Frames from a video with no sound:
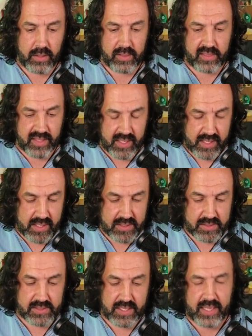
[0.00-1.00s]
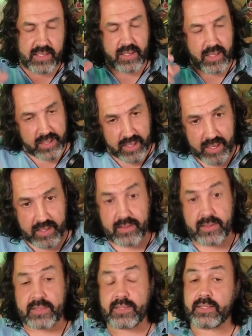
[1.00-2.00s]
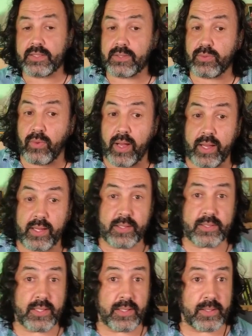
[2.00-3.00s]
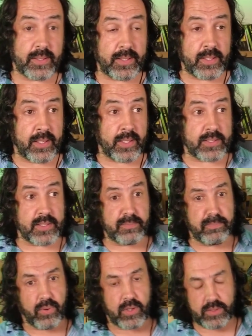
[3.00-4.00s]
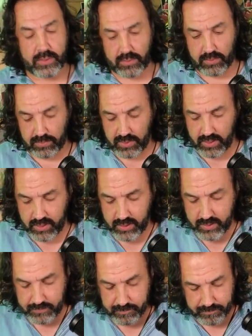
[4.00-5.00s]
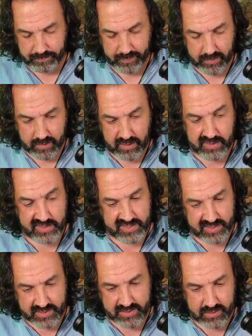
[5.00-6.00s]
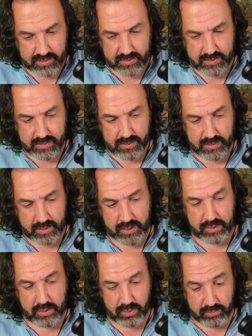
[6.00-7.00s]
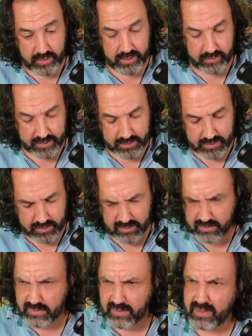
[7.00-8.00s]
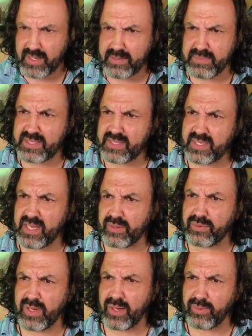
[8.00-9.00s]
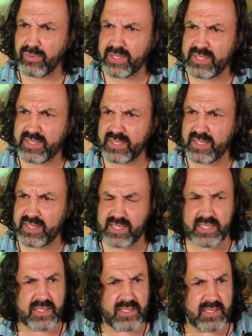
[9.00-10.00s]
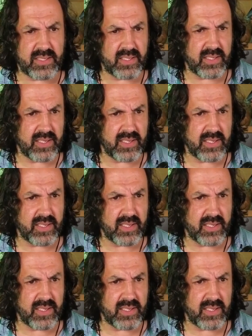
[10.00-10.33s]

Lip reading: this, and again, this is why it is important to be consistent and coherent. Let me see how we say this.